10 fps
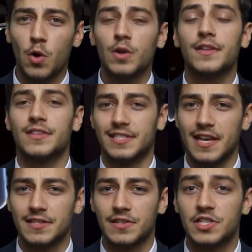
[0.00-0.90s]
all, the
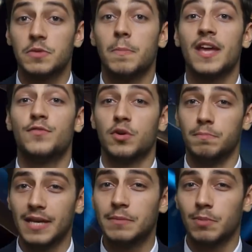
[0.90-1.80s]
sensors make for a
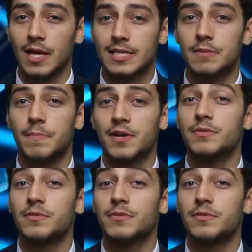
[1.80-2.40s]
big plus compared